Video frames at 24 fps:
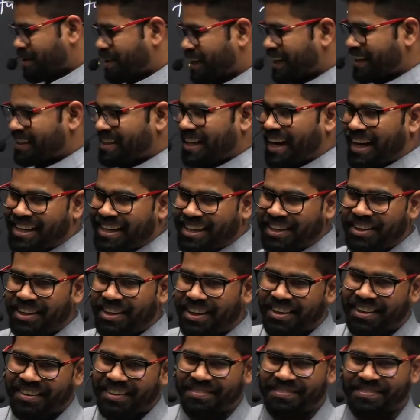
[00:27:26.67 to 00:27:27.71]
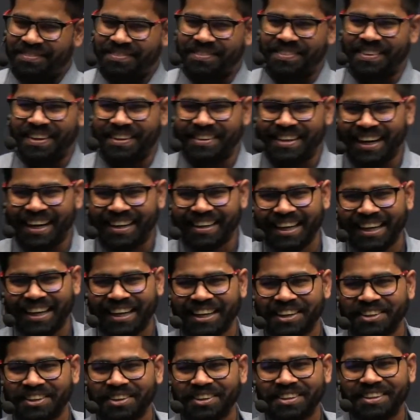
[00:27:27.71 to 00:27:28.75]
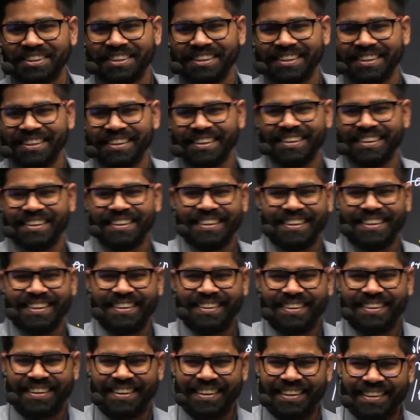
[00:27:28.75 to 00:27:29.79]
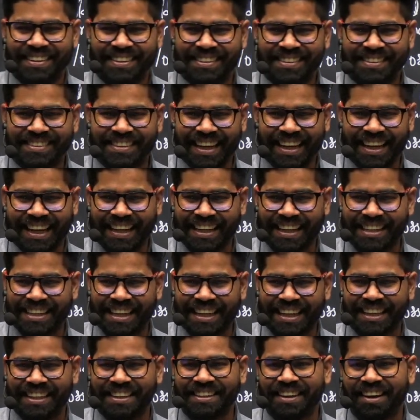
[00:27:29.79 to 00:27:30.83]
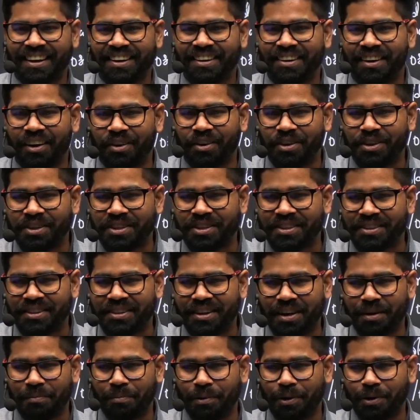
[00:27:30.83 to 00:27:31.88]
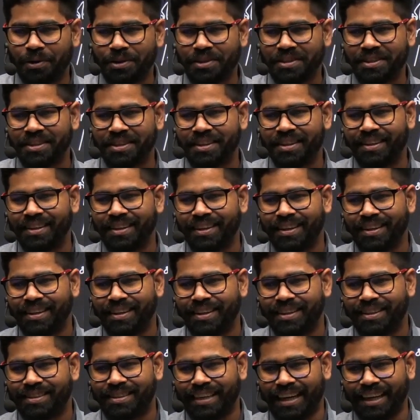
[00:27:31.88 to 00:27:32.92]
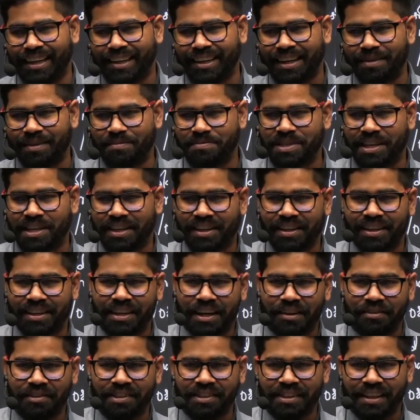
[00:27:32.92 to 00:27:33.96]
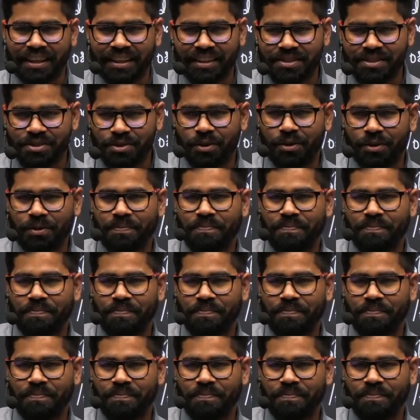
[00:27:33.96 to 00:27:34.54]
that I cannot take anything in account about Telegram channel and everything. So